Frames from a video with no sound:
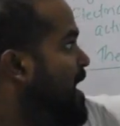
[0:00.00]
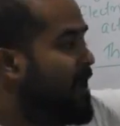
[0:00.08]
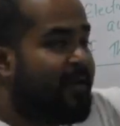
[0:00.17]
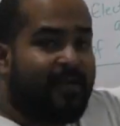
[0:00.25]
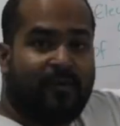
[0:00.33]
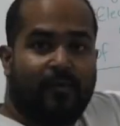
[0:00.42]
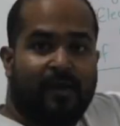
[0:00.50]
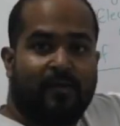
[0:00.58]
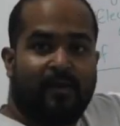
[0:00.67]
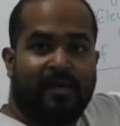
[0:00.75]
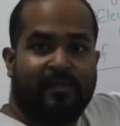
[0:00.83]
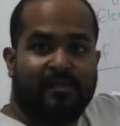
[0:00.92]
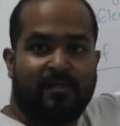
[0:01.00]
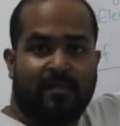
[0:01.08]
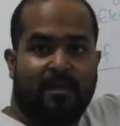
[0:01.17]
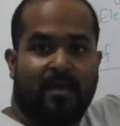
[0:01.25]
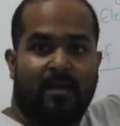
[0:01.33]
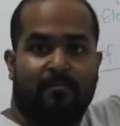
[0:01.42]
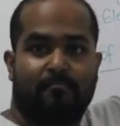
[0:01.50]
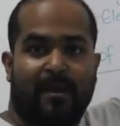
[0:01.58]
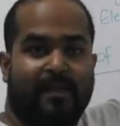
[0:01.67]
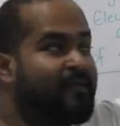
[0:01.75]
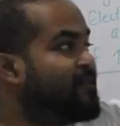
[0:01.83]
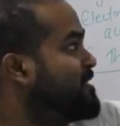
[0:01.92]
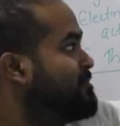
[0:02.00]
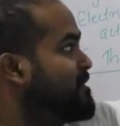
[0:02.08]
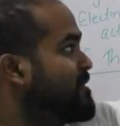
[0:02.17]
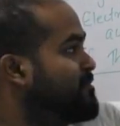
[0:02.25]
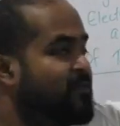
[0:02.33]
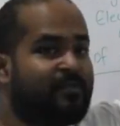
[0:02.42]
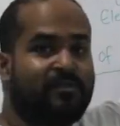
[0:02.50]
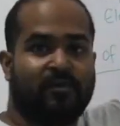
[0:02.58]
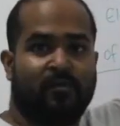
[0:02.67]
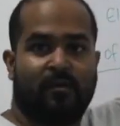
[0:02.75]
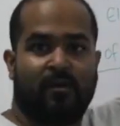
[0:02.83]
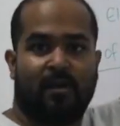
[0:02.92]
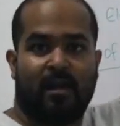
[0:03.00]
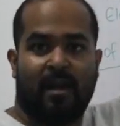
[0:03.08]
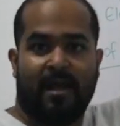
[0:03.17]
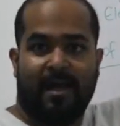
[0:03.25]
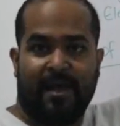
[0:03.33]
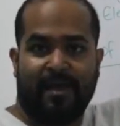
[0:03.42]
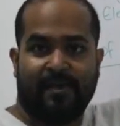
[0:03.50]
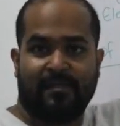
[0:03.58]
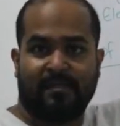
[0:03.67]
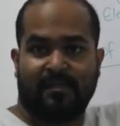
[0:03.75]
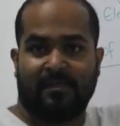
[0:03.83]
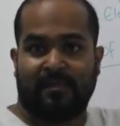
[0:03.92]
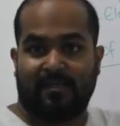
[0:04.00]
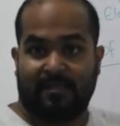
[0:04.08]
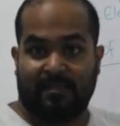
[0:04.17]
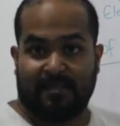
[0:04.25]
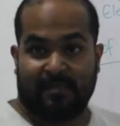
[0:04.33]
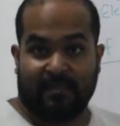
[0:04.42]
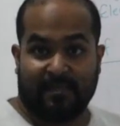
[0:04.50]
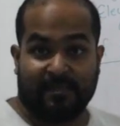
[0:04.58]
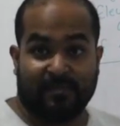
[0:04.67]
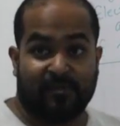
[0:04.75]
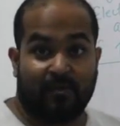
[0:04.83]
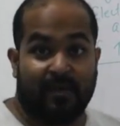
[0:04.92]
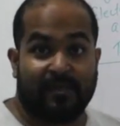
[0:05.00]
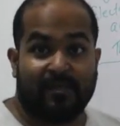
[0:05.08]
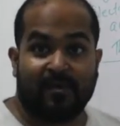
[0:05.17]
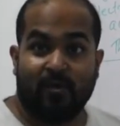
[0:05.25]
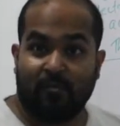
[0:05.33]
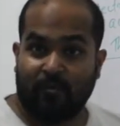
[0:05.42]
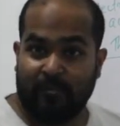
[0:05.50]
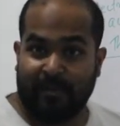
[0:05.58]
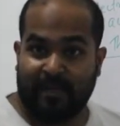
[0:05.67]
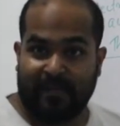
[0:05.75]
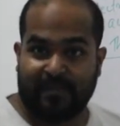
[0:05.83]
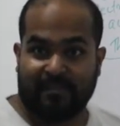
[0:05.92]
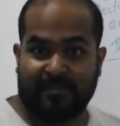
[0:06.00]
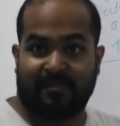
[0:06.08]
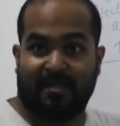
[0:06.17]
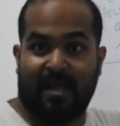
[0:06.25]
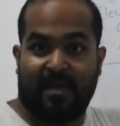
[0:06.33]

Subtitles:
Anticoagulation, better symptom control and controlling the comorbidities.